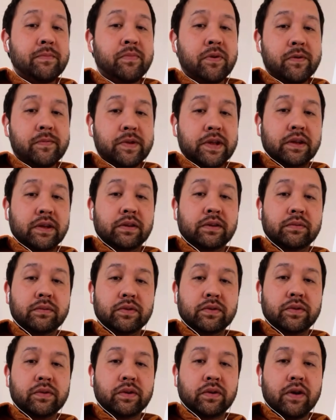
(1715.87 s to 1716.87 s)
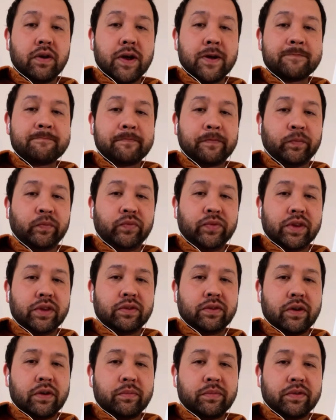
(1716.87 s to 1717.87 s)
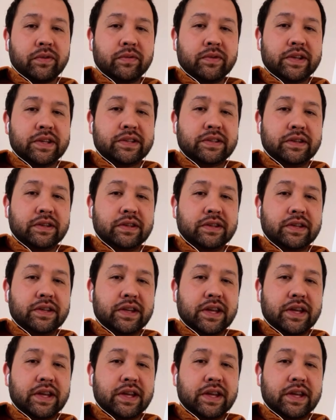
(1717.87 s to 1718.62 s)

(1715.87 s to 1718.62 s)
probably doing all right. Top 3 Steely